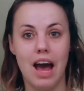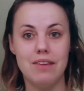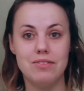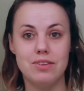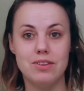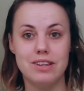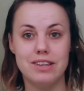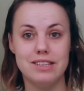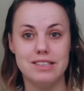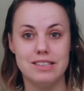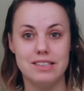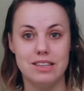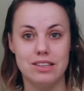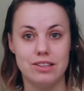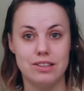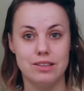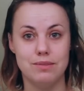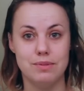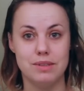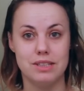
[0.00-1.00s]
After the
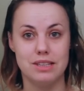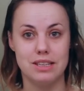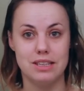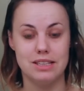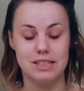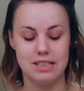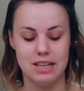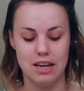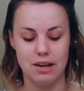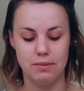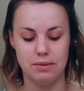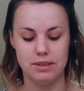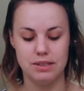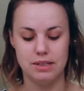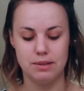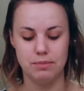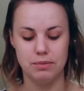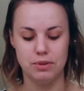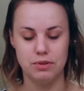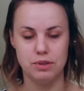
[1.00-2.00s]
concealer, I'm just going to set it with
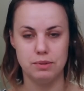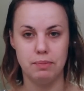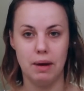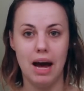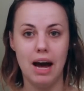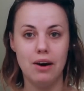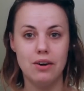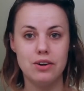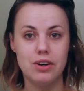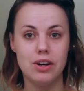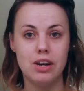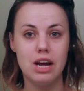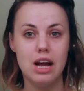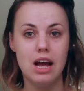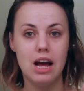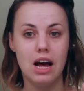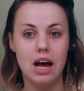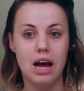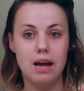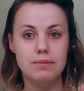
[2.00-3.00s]
some loose powder.
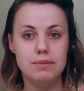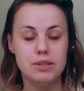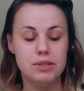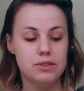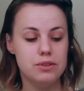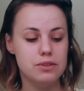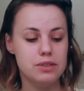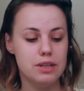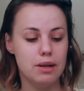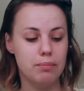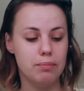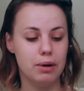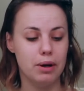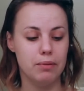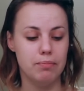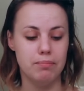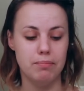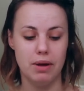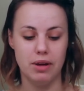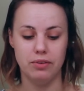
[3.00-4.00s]
I'm just using
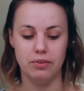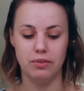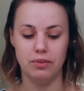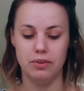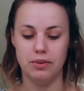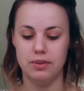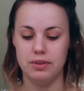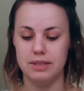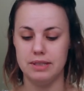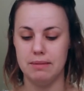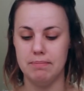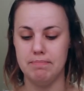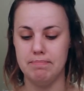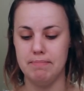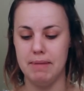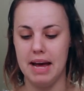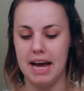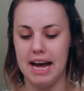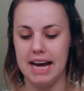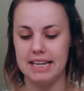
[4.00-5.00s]
Bare Minerals
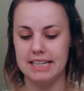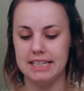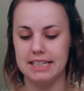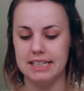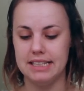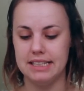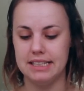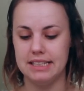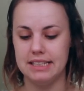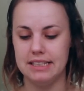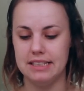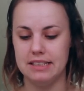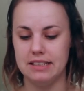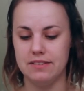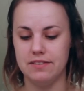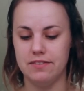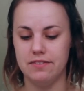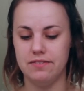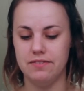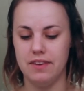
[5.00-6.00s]
Matte. This
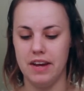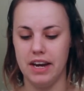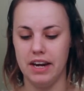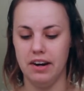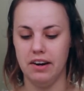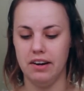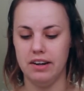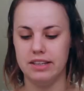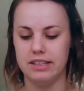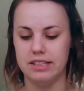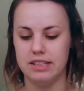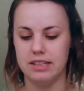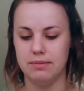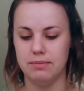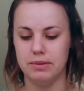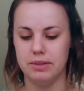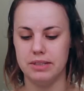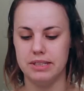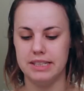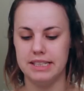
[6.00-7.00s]
is Fair. It's
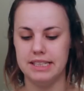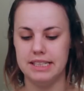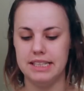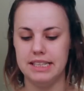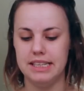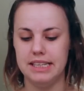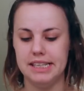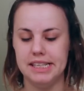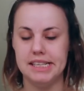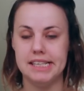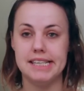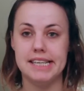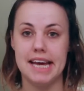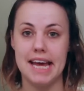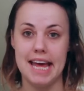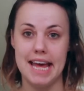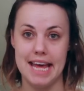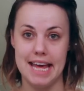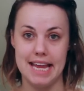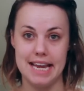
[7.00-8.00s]
number C10.
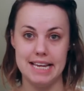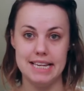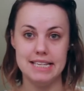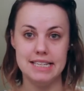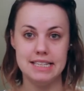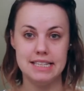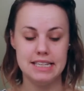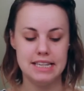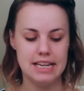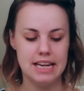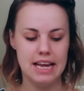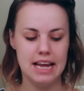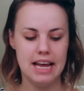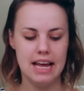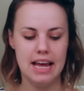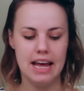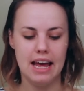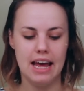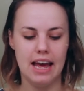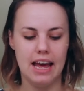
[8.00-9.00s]
And
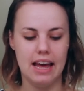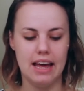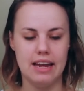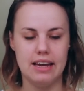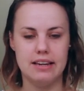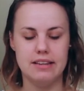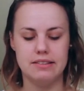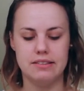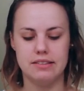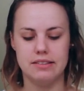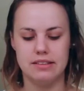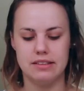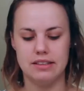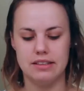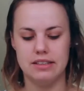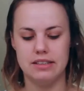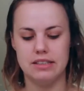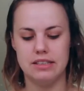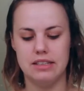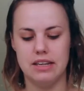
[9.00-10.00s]
I'm just
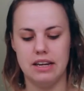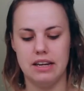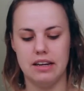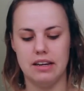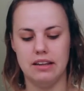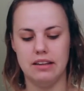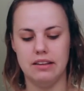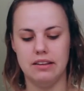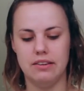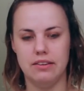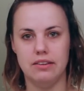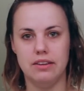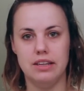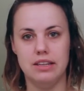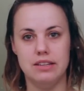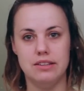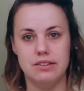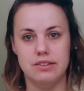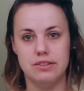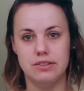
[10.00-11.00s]
going to shake a little
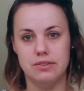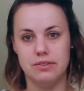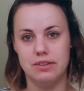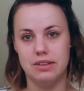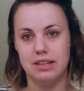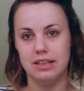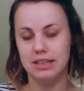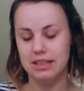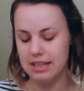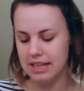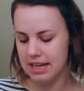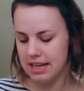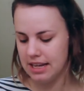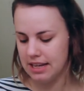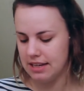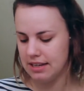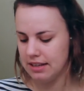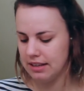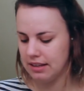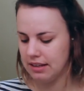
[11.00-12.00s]
into the
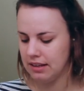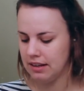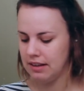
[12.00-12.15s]
lid